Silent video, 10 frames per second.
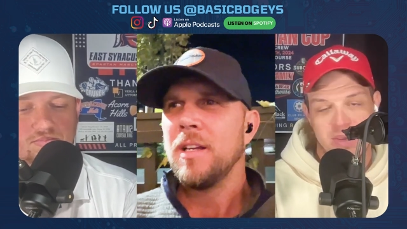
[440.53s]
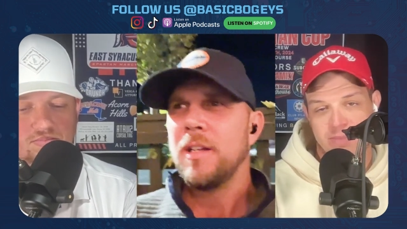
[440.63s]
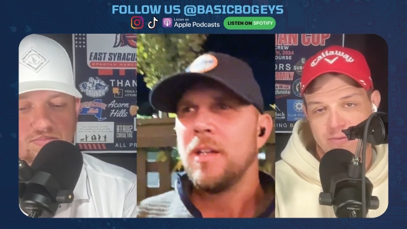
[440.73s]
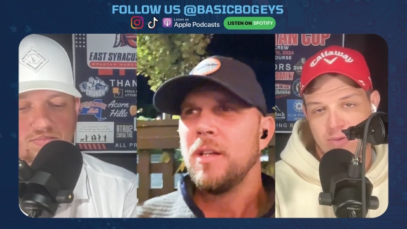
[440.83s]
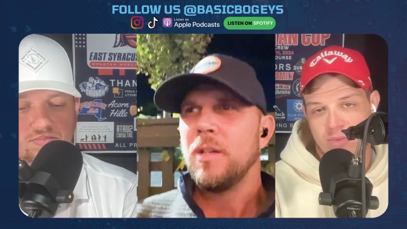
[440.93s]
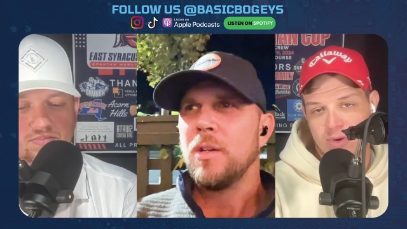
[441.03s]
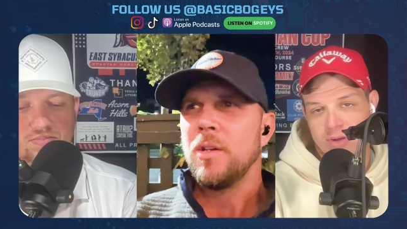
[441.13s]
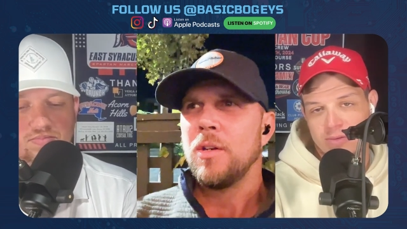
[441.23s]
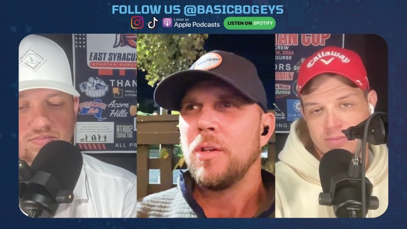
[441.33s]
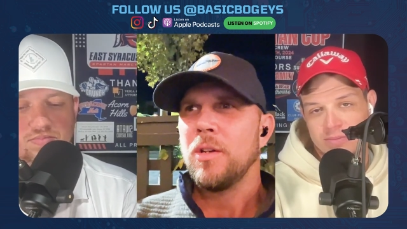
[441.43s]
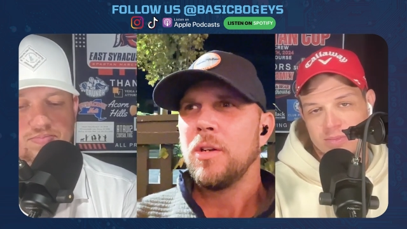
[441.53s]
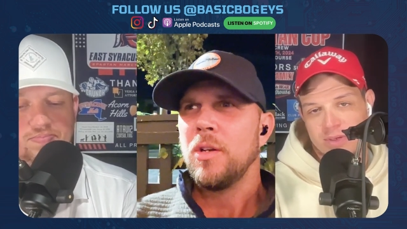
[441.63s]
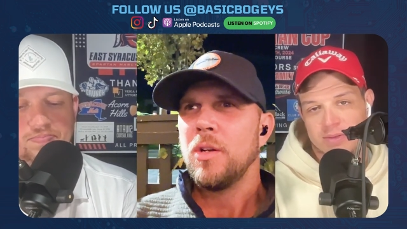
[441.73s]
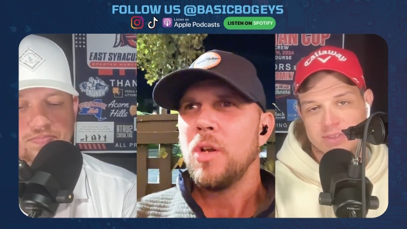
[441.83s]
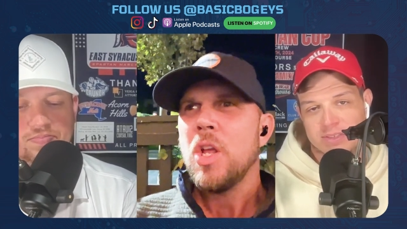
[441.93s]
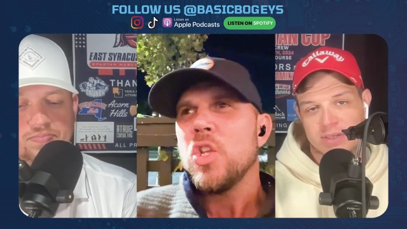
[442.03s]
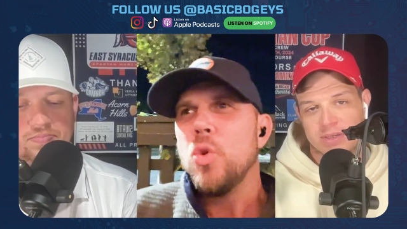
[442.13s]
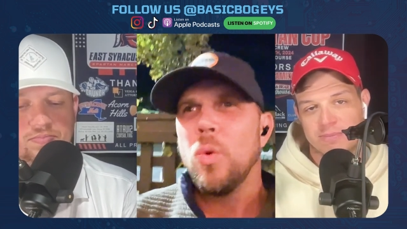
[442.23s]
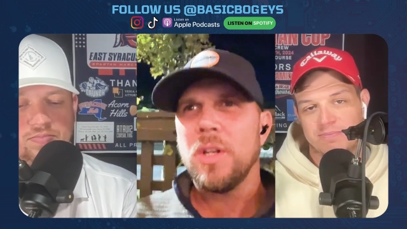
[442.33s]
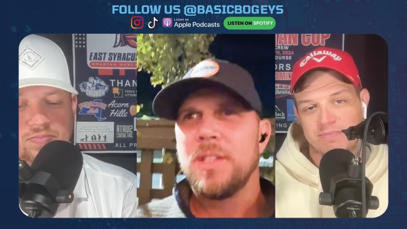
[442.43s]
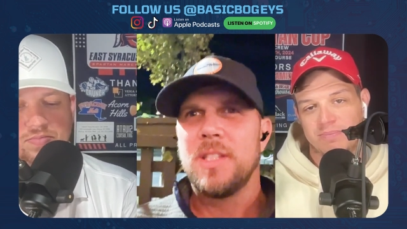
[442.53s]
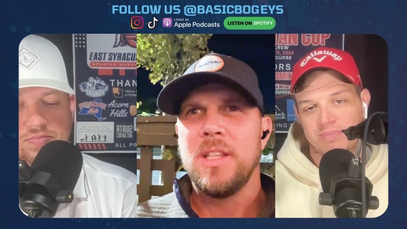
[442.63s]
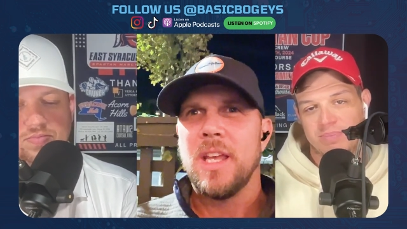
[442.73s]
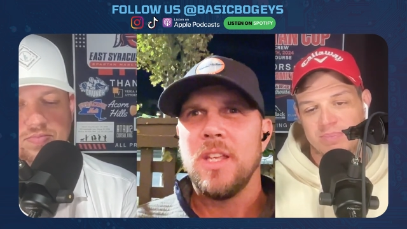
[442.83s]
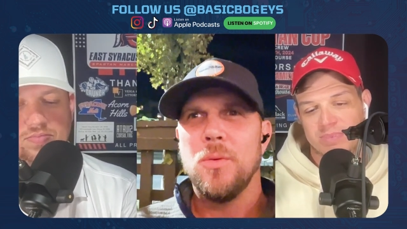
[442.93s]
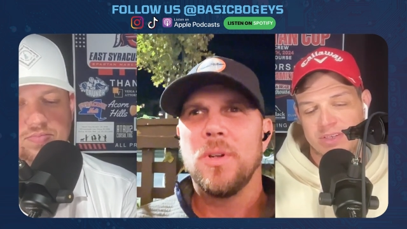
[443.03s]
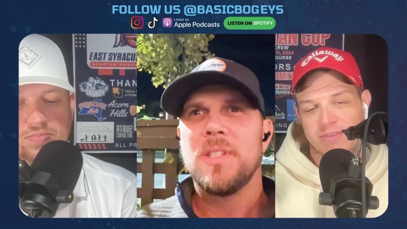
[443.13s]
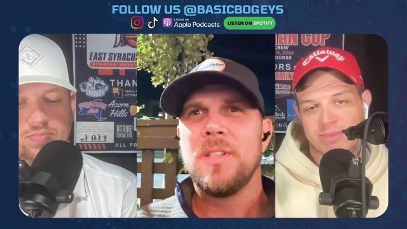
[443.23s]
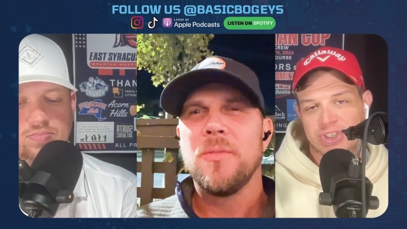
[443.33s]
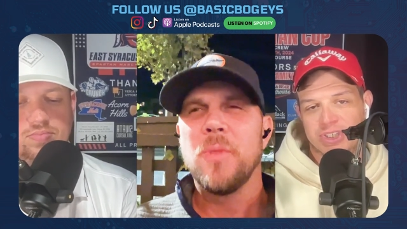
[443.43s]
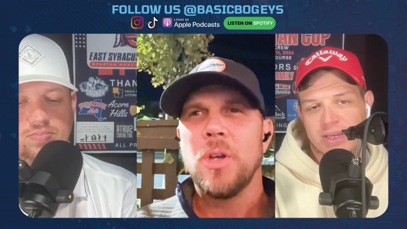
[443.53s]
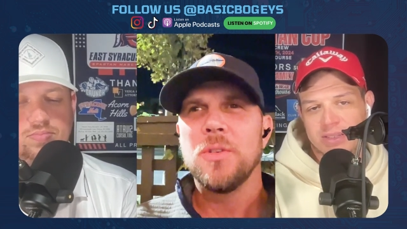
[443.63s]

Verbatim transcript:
Speaker 1: perform well. And at least uh,
Speaker 2: you want to see that. You want to see from